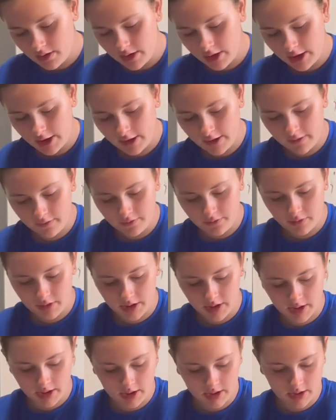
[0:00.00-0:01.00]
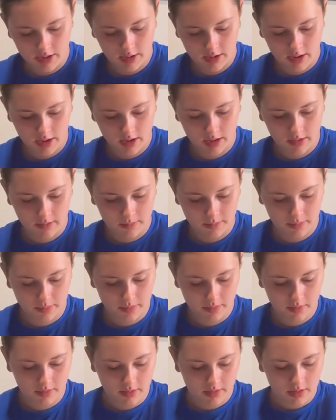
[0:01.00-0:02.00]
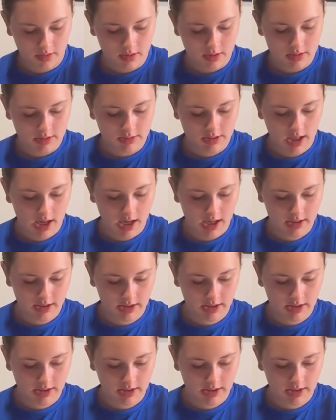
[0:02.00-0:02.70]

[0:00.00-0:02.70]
If we end up dyeing